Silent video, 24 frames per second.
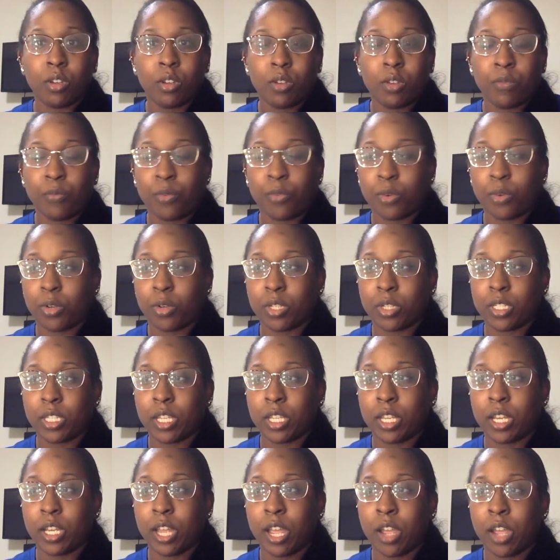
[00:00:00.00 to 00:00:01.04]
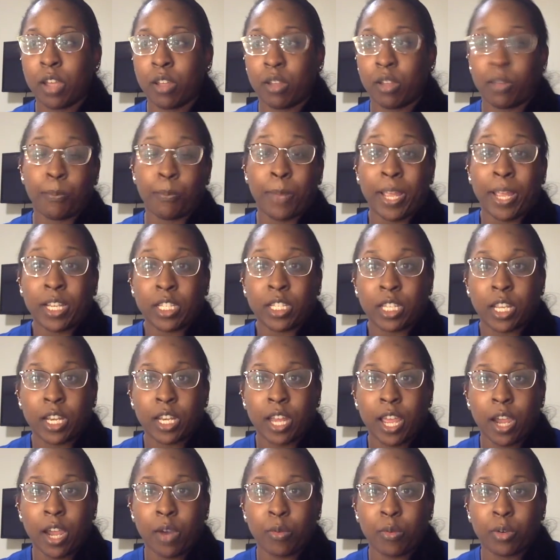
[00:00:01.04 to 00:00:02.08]
for 10
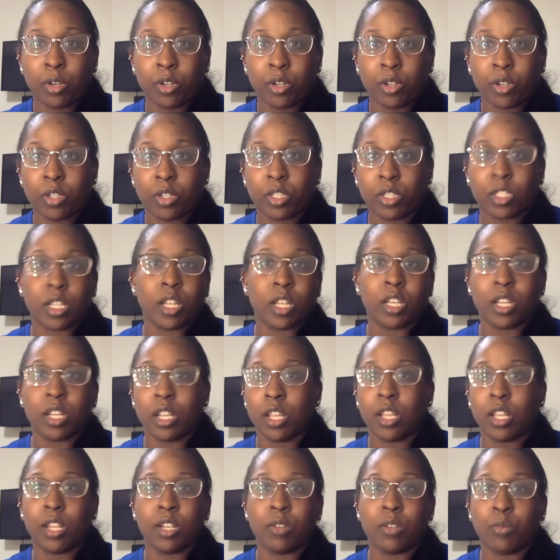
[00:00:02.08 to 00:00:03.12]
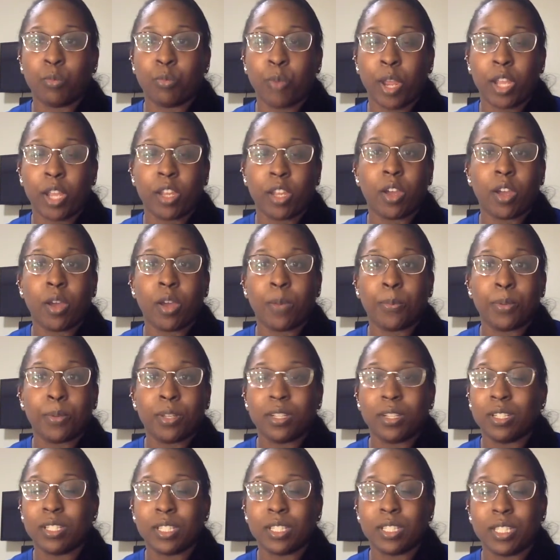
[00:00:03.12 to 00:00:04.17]
hours, and then wake up,
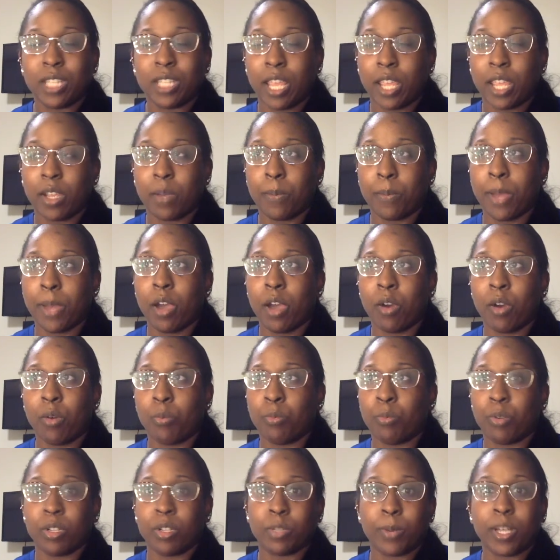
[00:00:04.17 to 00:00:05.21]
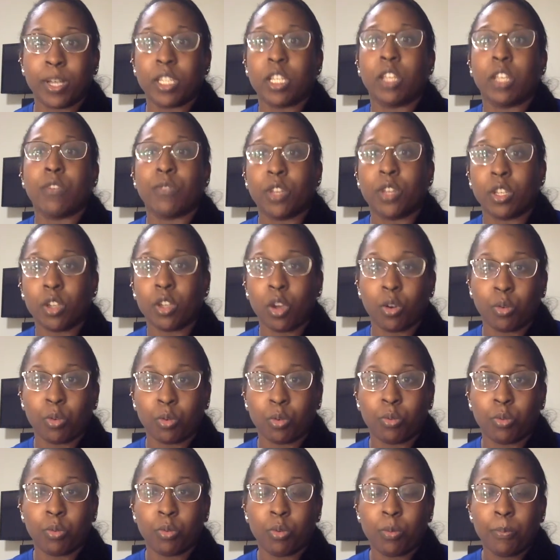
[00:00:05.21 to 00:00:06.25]
take them out, brush my teeth, and go
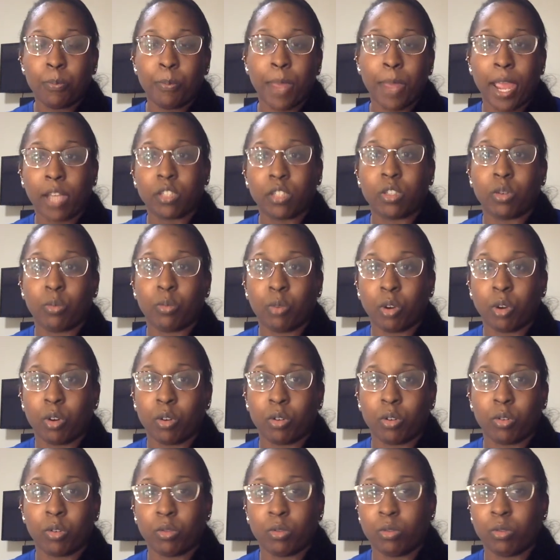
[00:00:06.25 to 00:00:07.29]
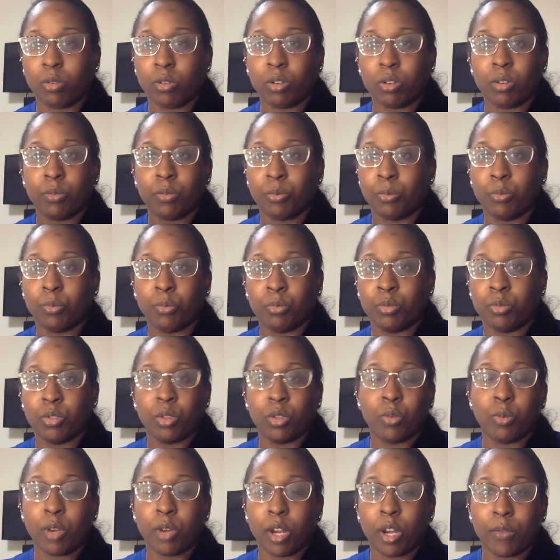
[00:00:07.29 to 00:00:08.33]
back to work or do
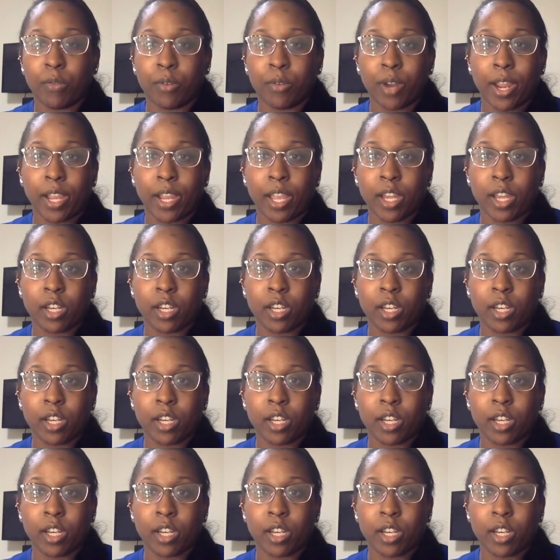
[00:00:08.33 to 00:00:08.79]
whatever I gotta